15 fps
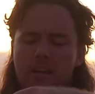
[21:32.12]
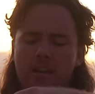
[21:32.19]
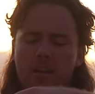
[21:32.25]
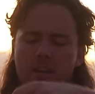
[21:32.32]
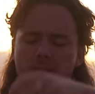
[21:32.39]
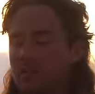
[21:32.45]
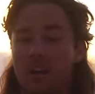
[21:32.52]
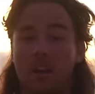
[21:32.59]

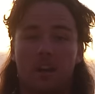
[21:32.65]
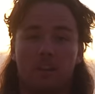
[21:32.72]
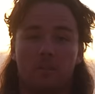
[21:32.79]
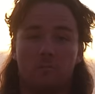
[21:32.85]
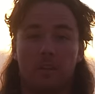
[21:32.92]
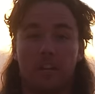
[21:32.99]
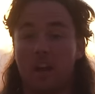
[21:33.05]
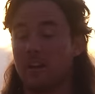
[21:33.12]
day. so
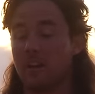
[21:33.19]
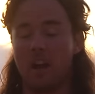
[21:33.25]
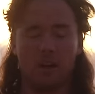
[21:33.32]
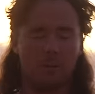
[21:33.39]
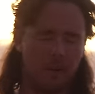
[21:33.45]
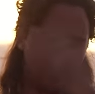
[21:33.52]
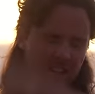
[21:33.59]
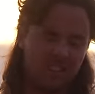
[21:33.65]
we don't
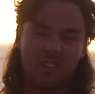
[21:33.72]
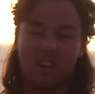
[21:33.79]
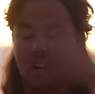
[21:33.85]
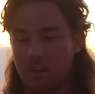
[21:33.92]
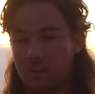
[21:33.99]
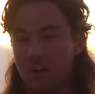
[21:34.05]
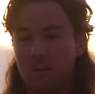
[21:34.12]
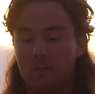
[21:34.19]
know about the
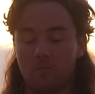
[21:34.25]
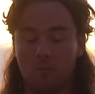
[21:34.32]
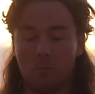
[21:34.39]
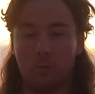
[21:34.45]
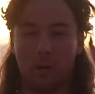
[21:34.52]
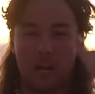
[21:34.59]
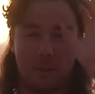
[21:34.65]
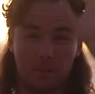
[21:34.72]
cyclone. We'll
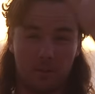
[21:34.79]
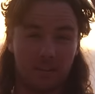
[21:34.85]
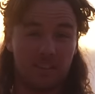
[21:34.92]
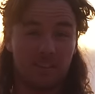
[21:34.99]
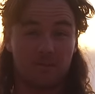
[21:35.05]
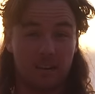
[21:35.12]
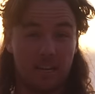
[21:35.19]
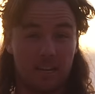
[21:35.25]
put up on the
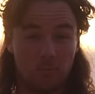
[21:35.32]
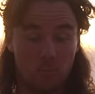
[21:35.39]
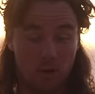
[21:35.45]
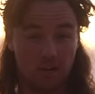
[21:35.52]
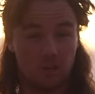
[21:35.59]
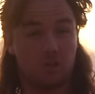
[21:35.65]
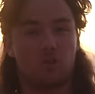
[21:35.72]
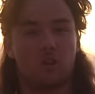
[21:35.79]
screen
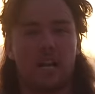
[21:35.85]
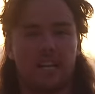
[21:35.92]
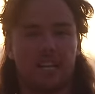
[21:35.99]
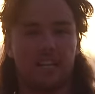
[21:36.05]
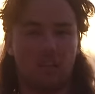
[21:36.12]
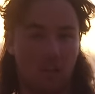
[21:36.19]
where it's tracking,